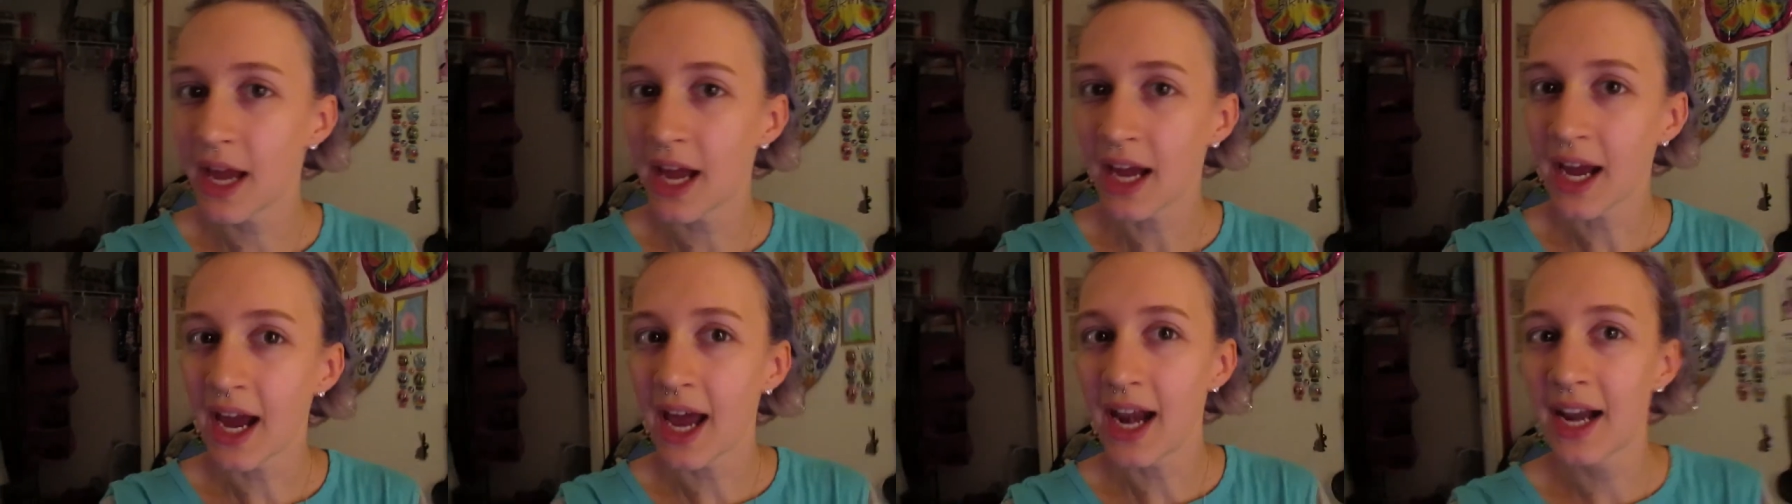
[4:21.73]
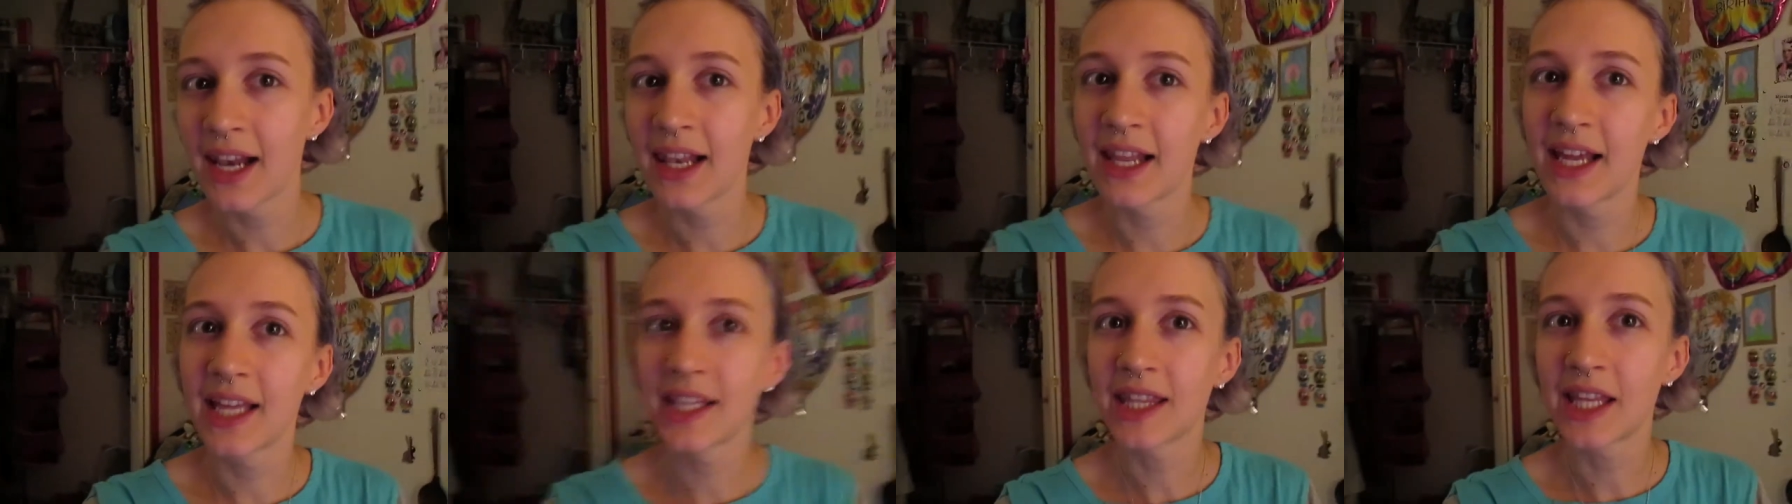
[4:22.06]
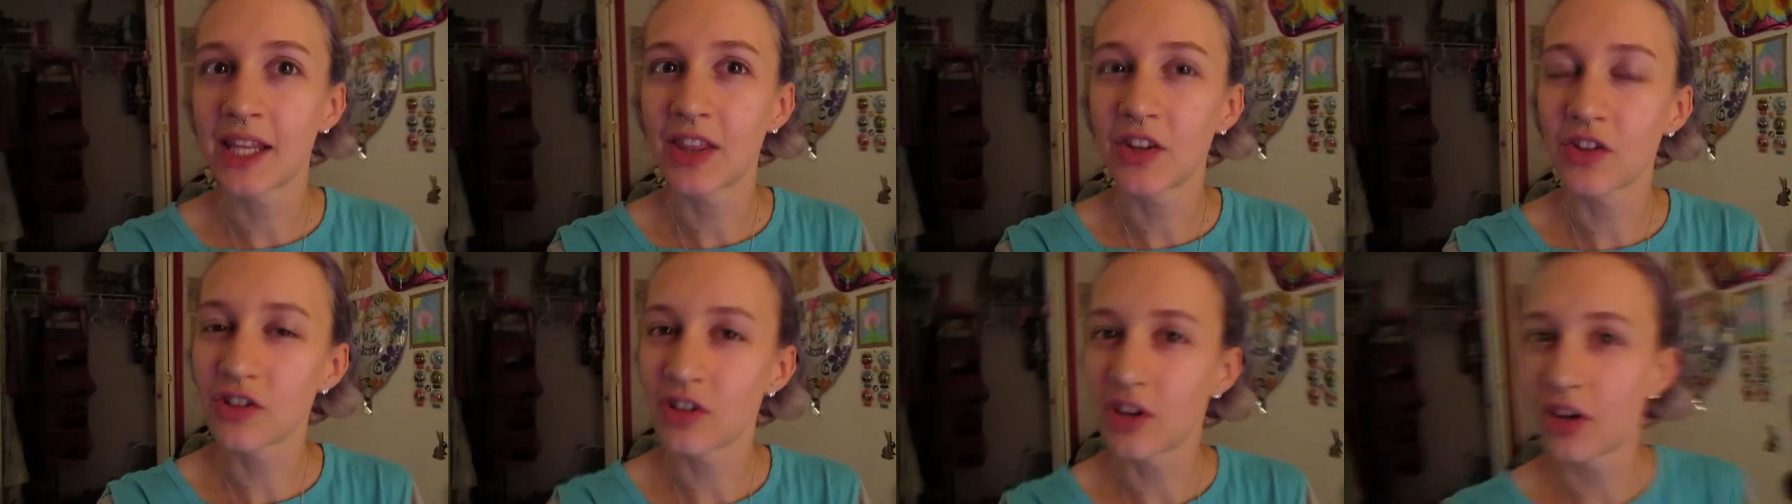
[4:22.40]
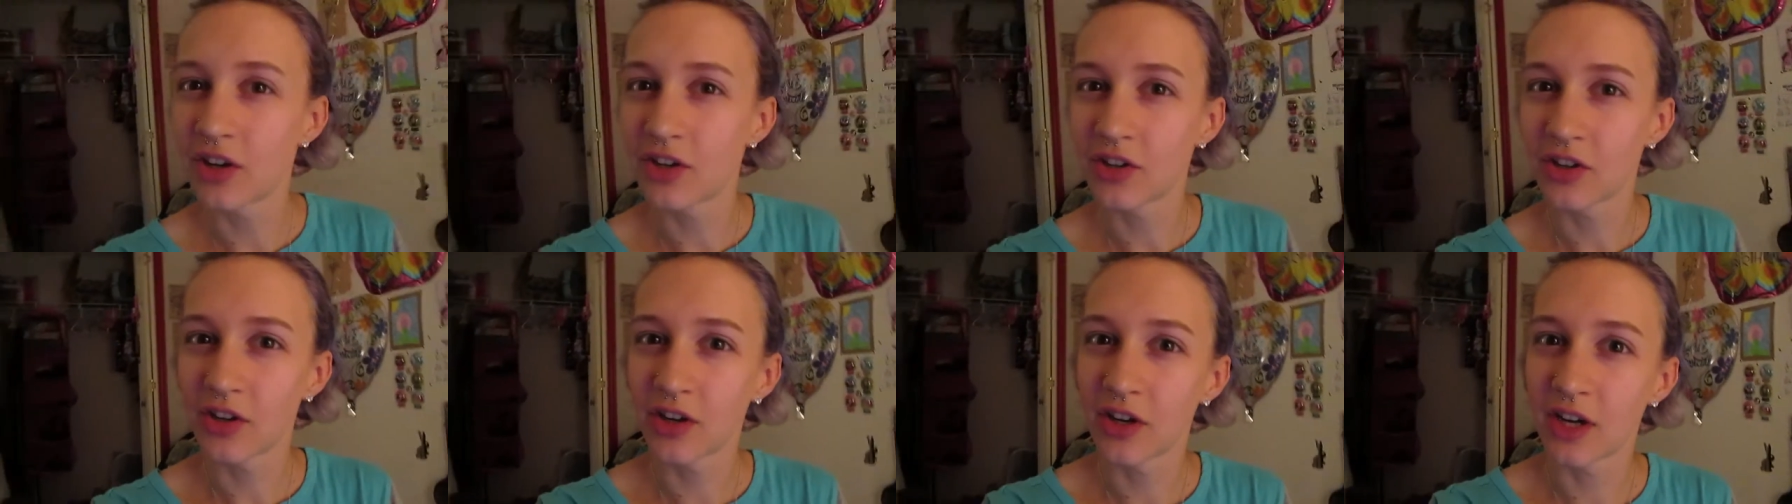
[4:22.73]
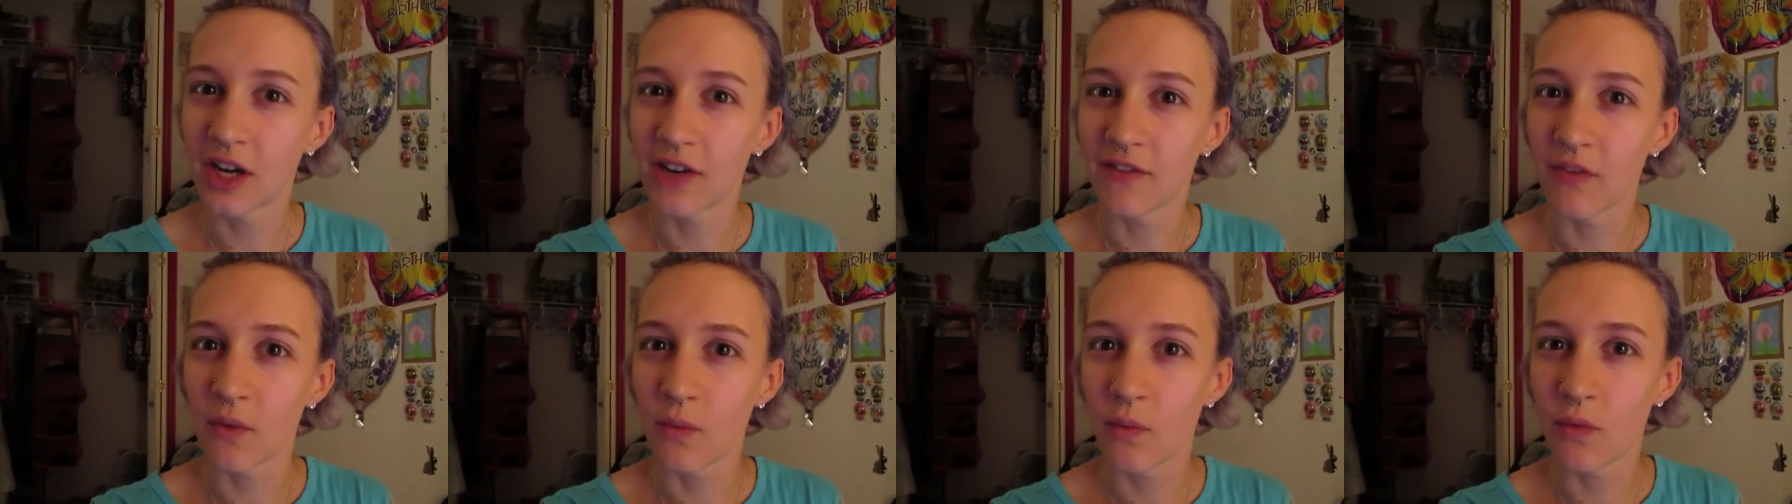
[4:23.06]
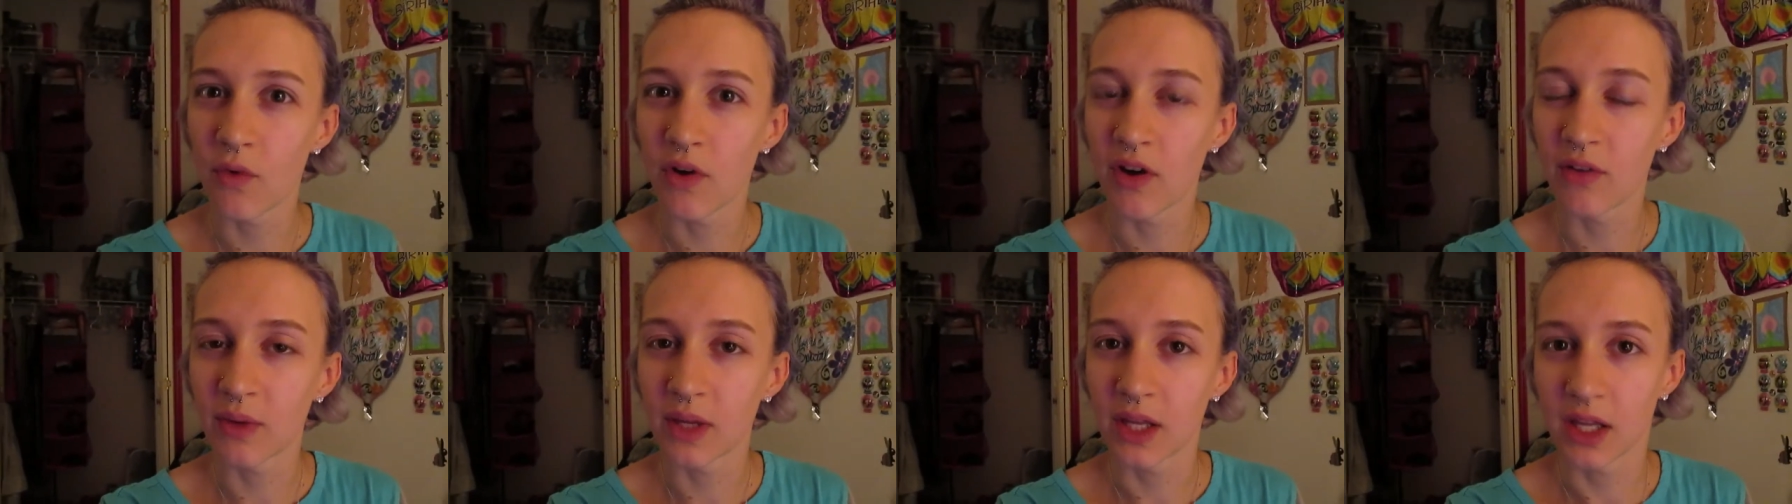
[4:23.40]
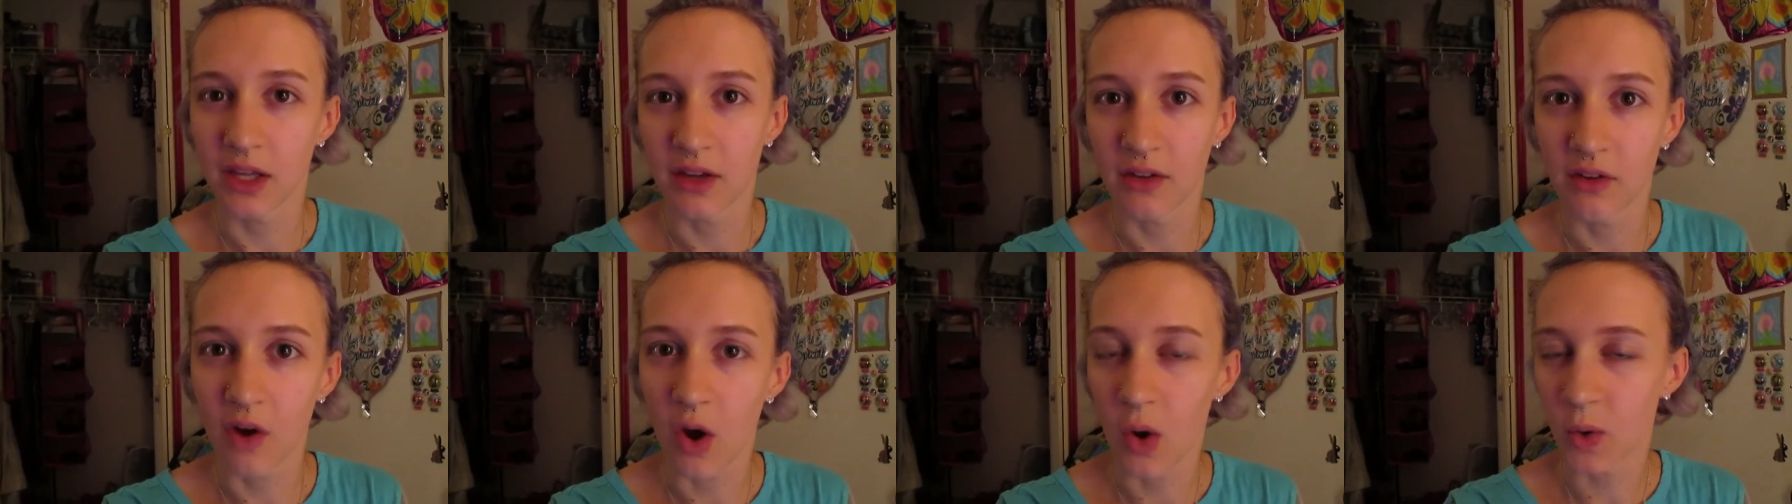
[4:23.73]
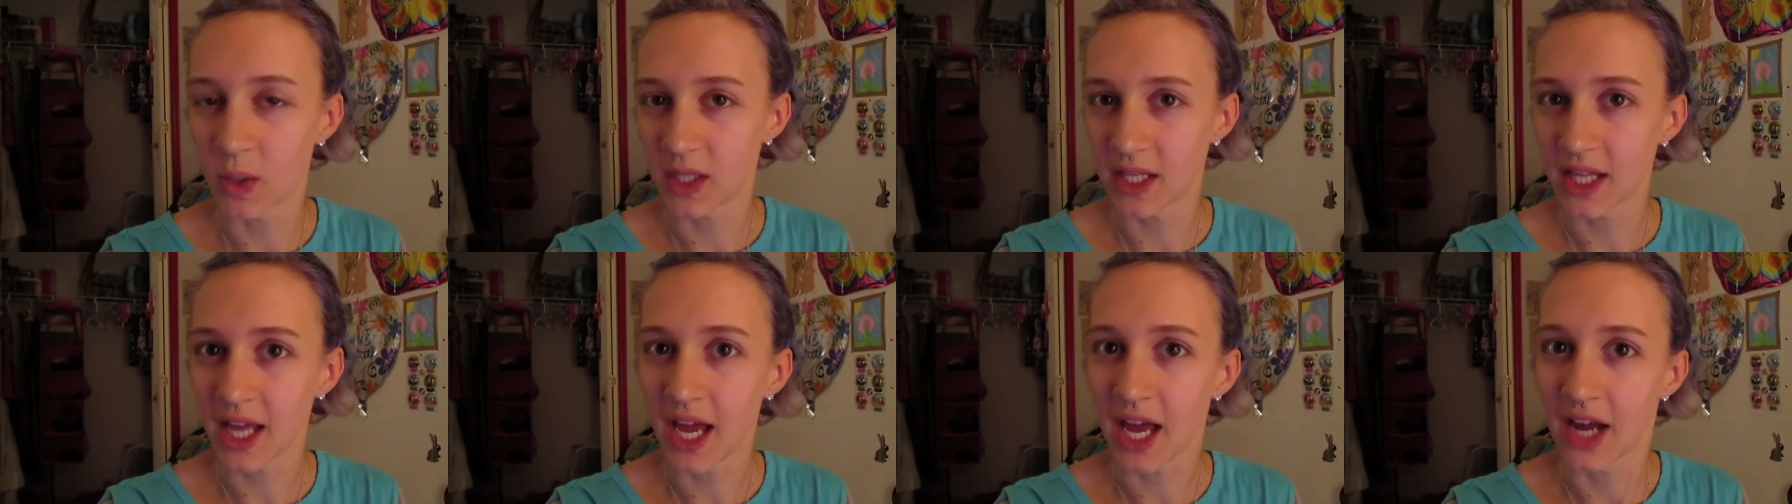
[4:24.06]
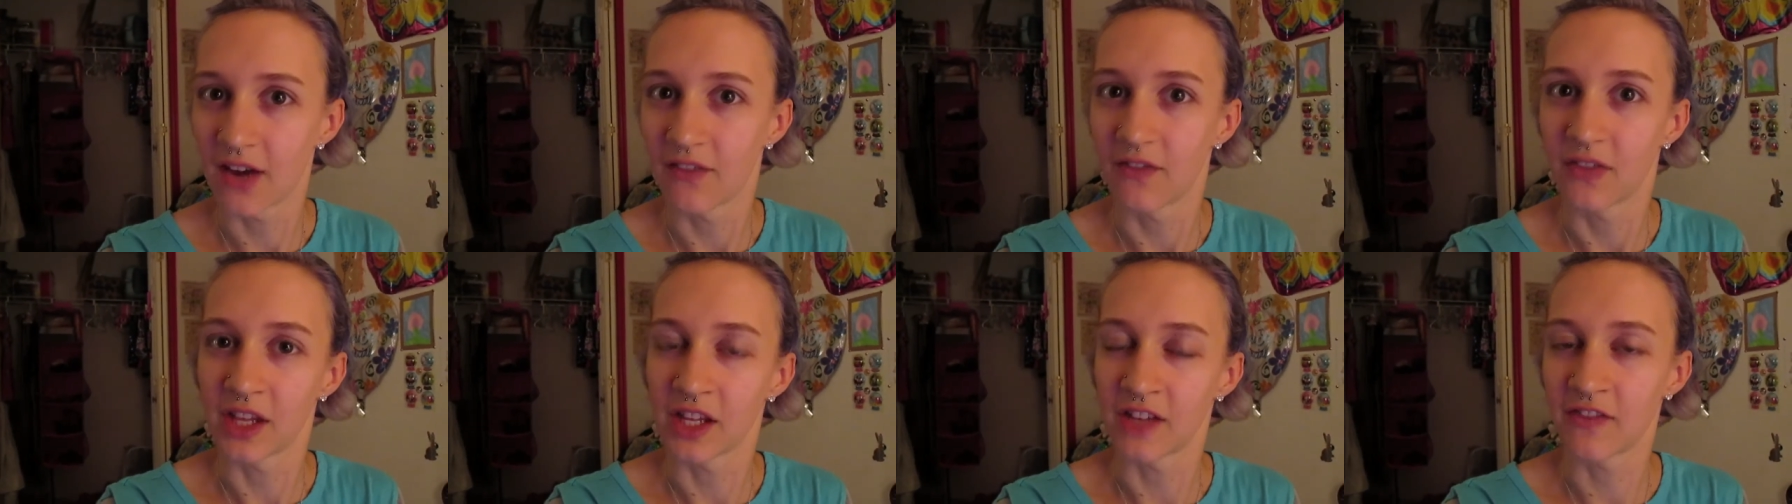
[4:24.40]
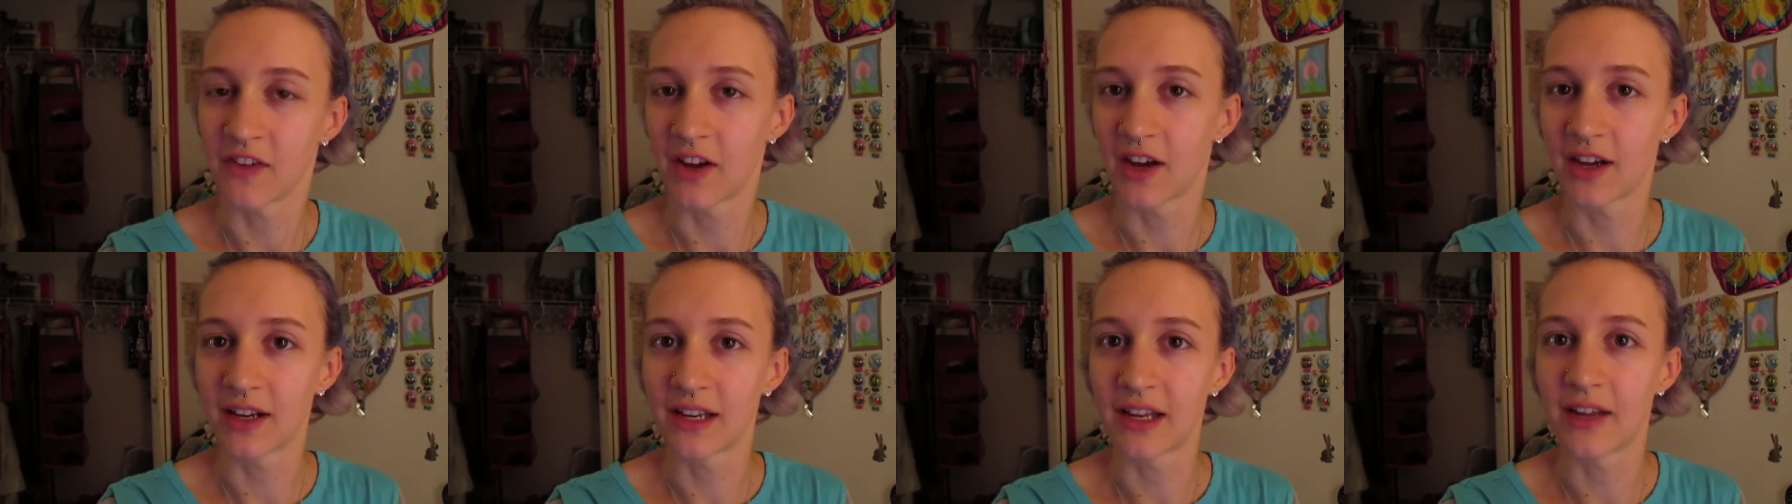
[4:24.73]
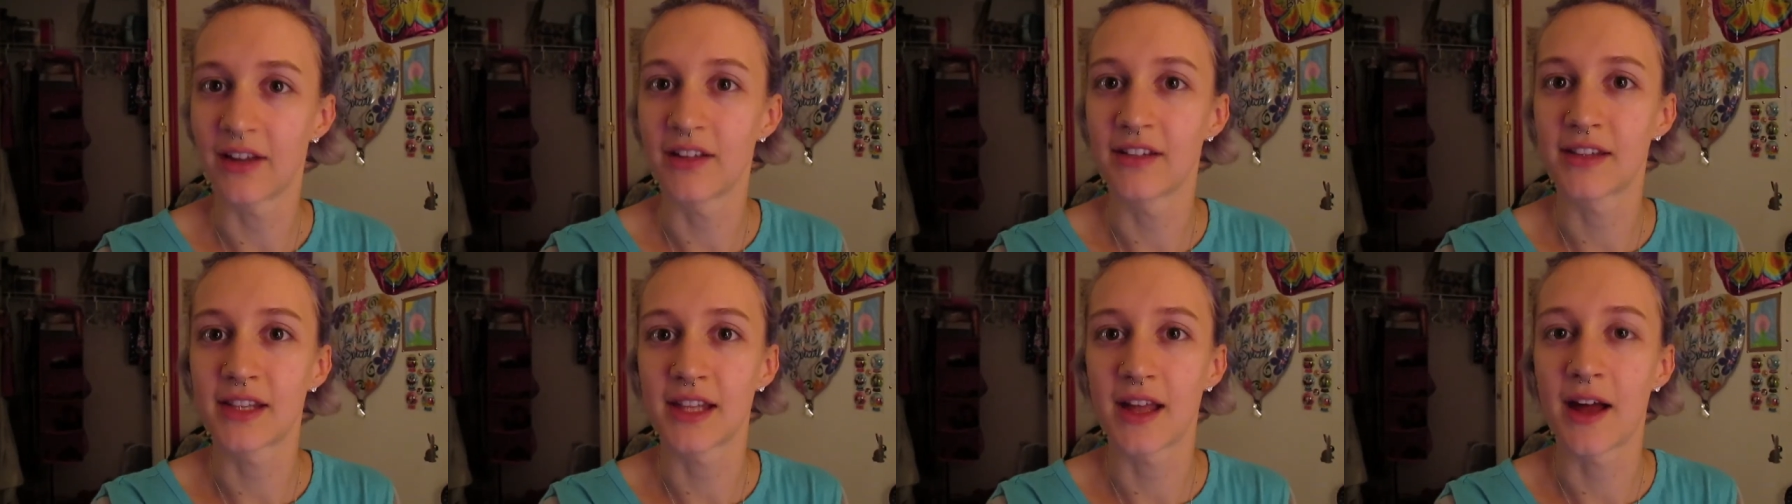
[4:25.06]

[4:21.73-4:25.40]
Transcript: I kind of like that there's an alternative of what we always had of these fairy tales.